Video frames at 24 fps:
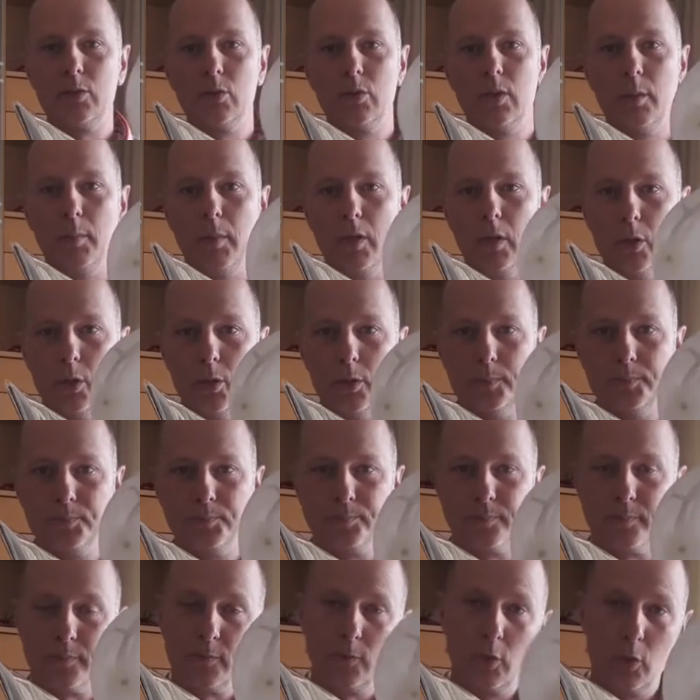to the
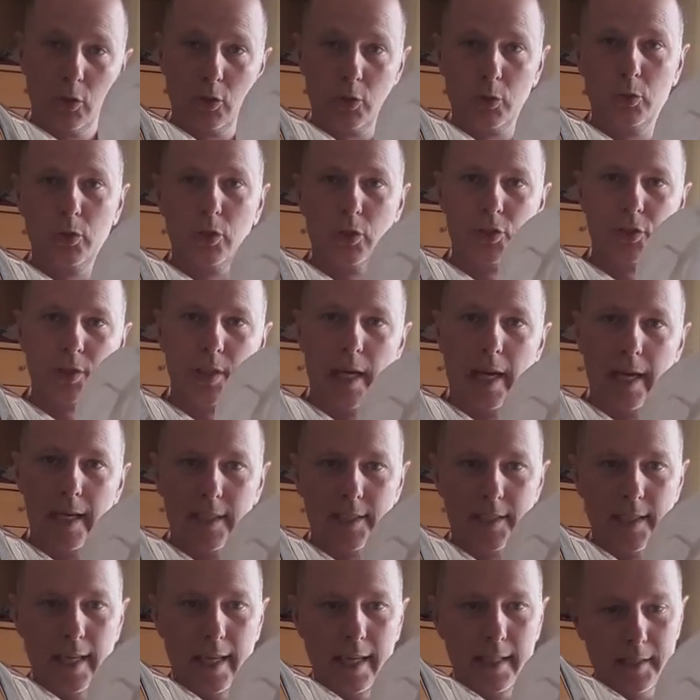balloon or to your
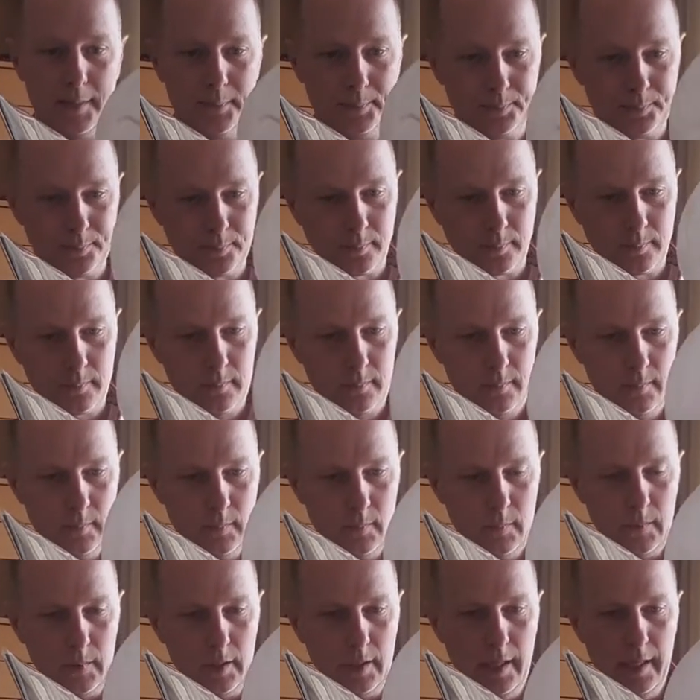stylus head.
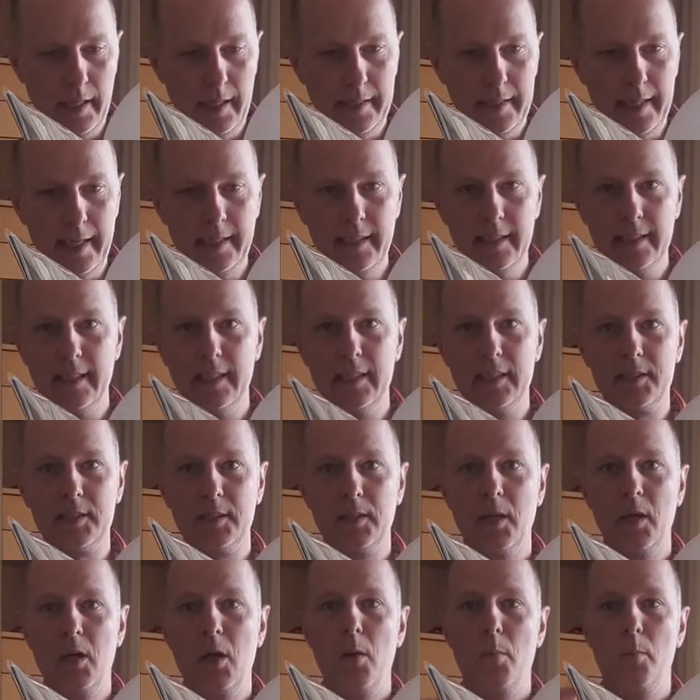And then it
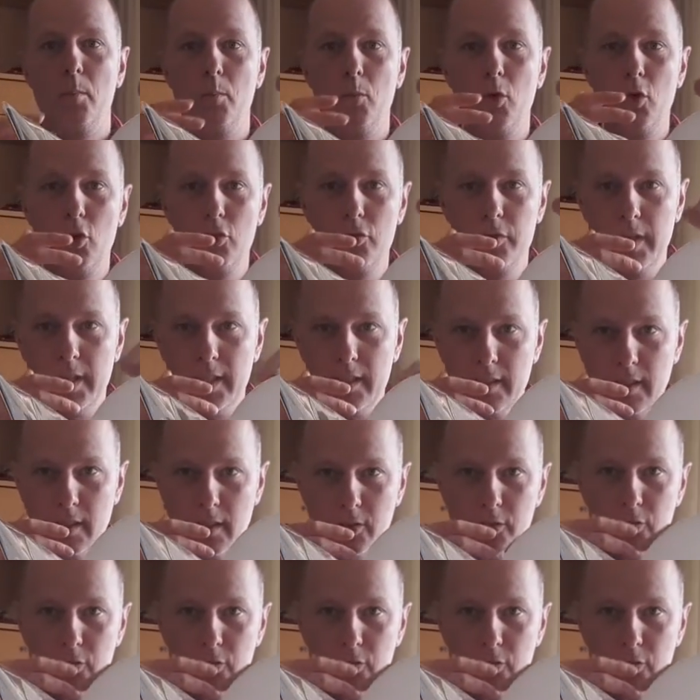is moving